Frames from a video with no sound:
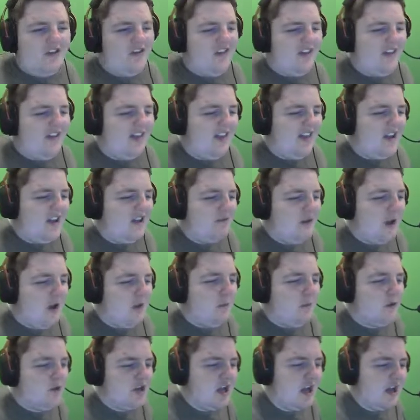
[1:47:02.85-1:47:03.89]
City. Thank you very
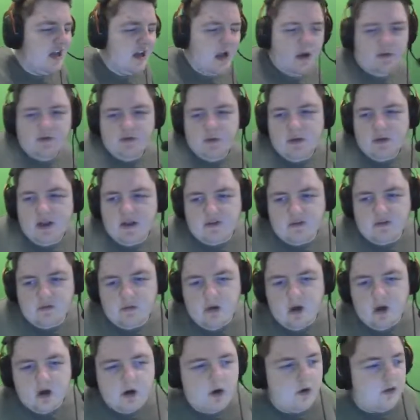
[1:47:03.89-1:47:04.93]
much, Katie. Hopefully we get some
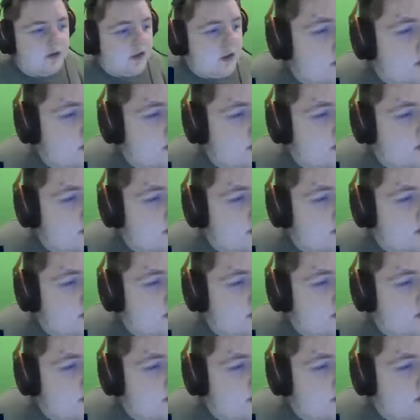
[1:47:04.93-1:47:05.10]
more goals